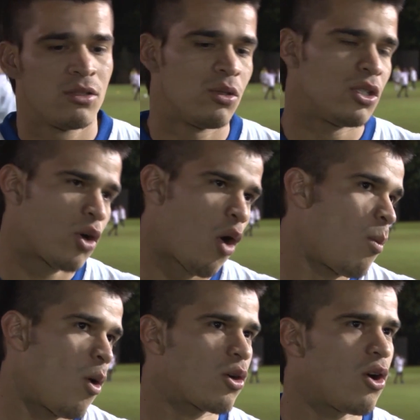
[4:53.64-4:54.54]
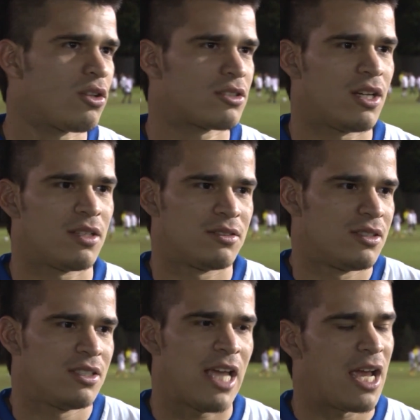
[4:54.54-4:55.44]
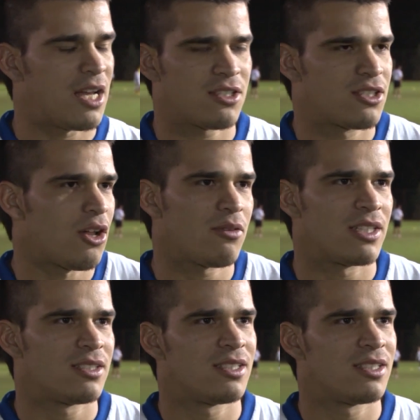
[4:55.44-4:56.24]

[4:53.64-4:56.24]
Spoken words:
to score more goals. And yeah, I just love it.